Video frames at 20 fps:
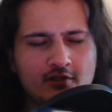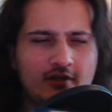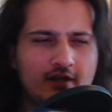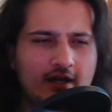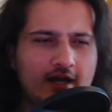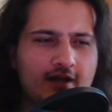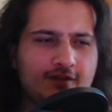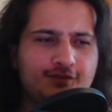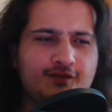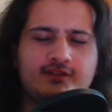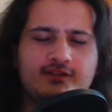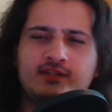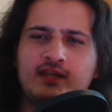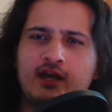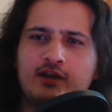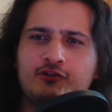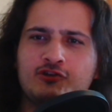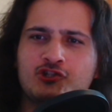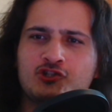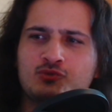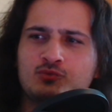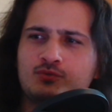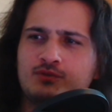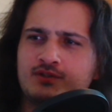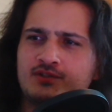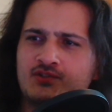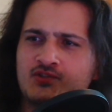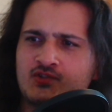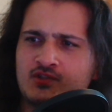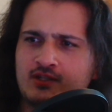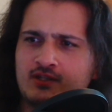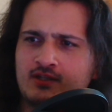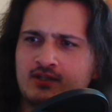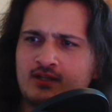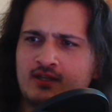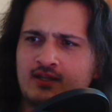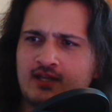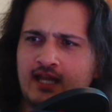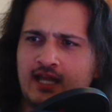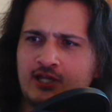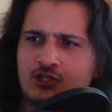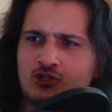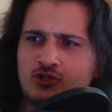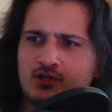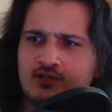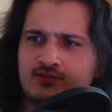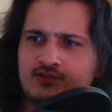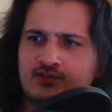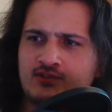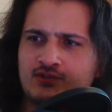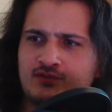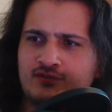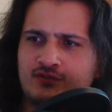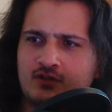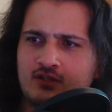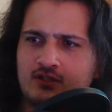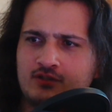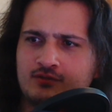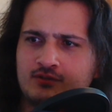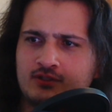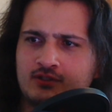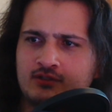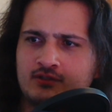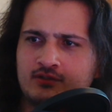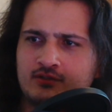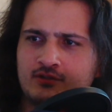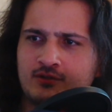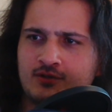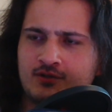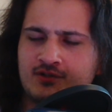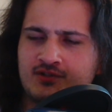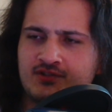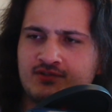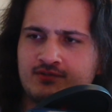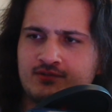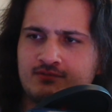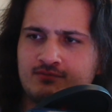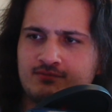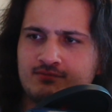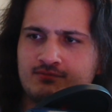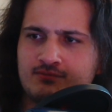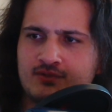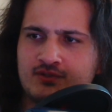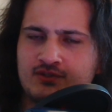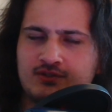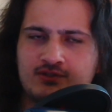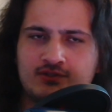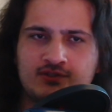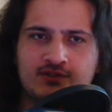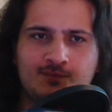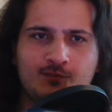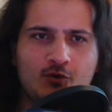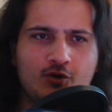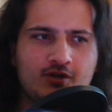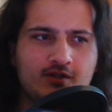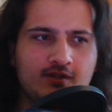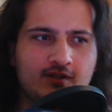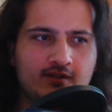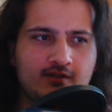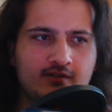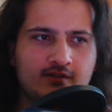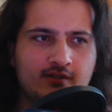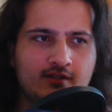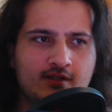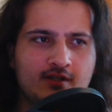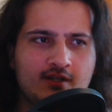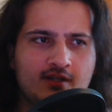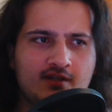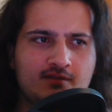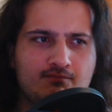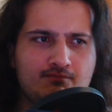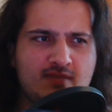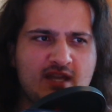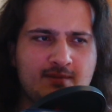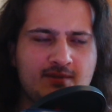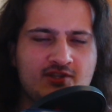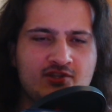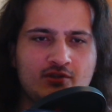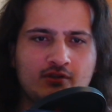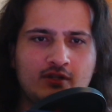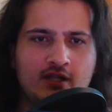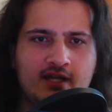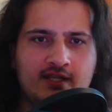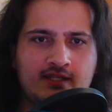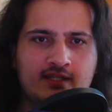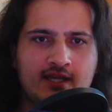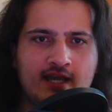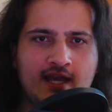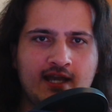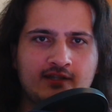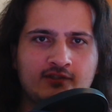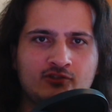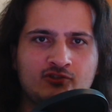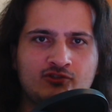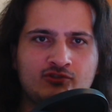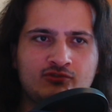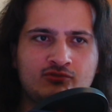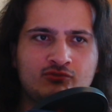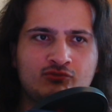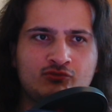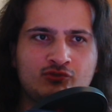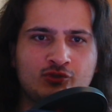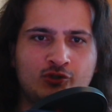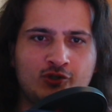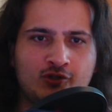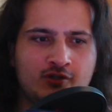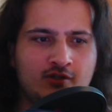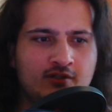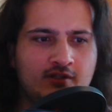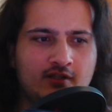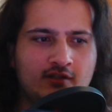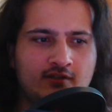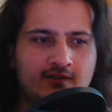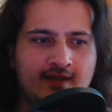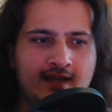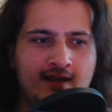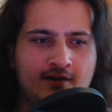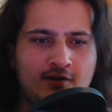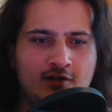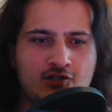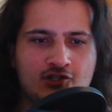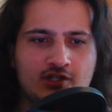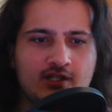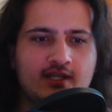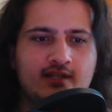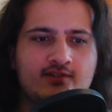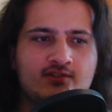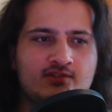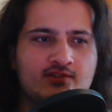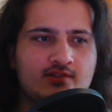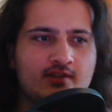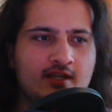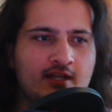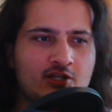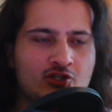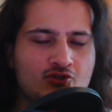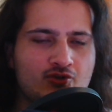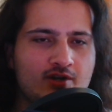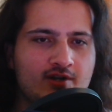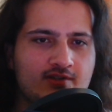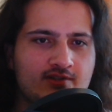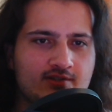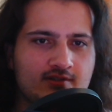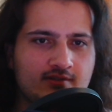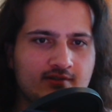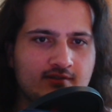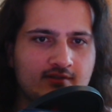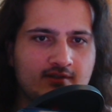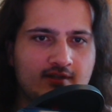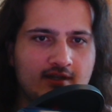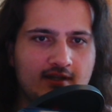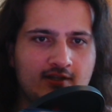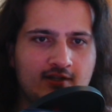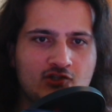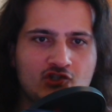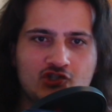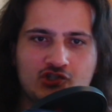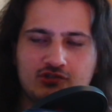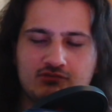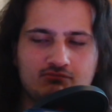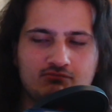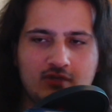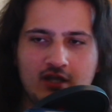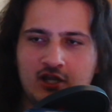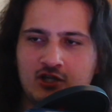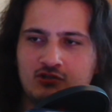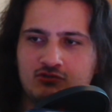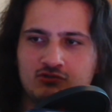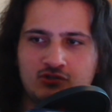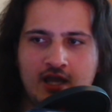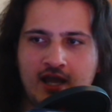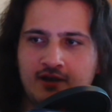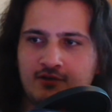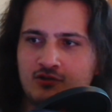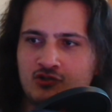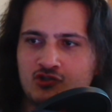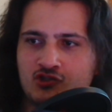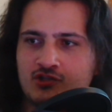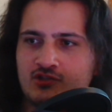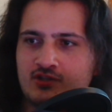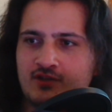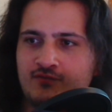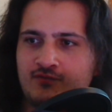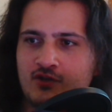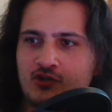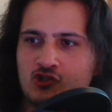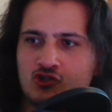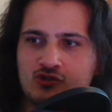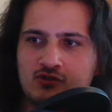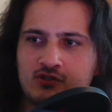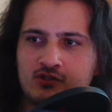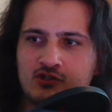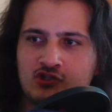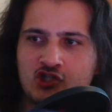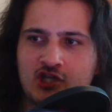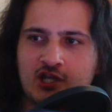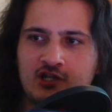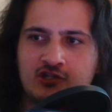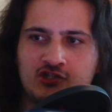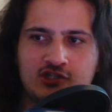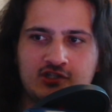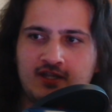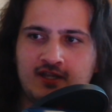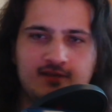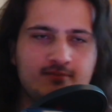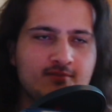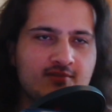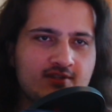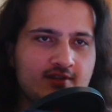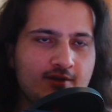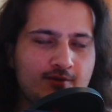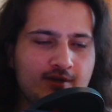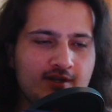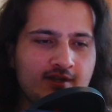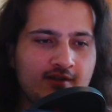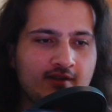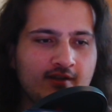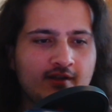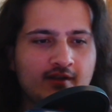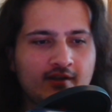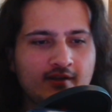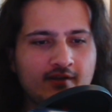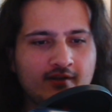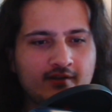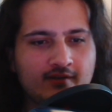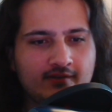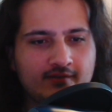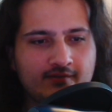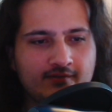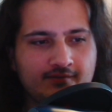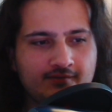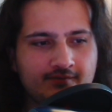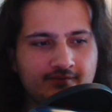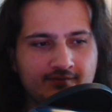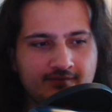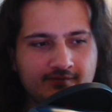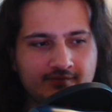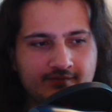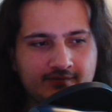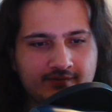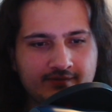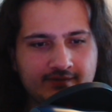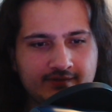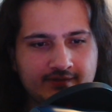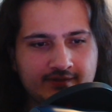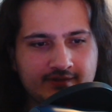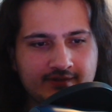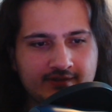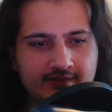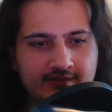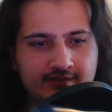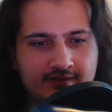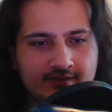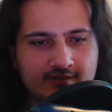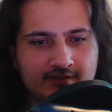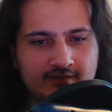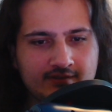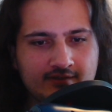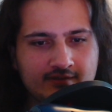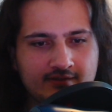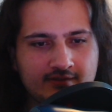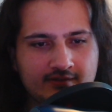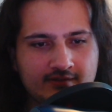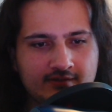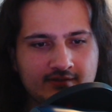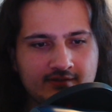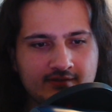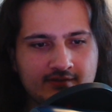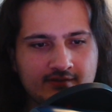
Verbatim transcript: I thought Tarosh was uh, Aatrox's follower or subordinate. Maybe Xolaani turned Tarosh against Aatrox, and a just eventually changed teams in a way. Let us rid this world of war.